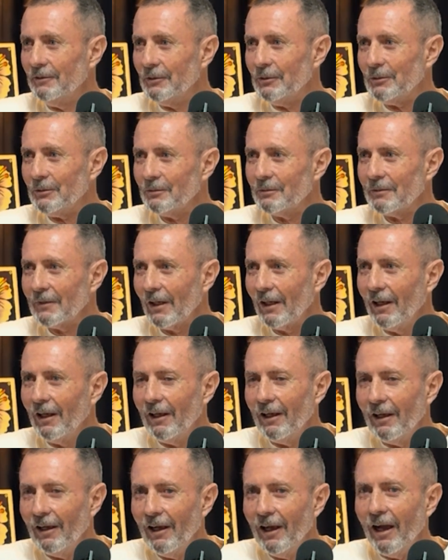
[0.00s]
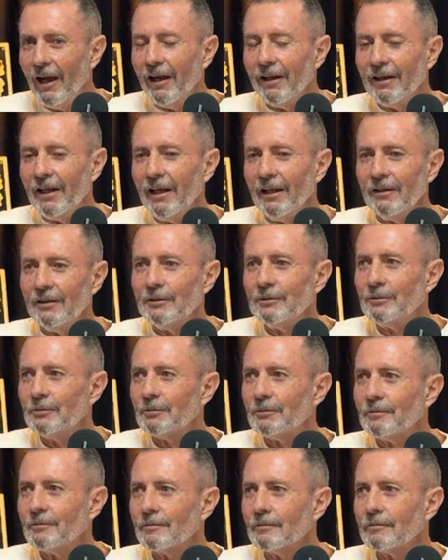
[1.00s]
Oh mate, so how big was
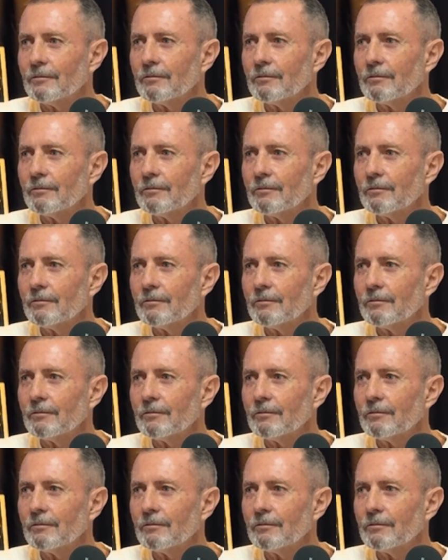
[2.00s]
that wave, you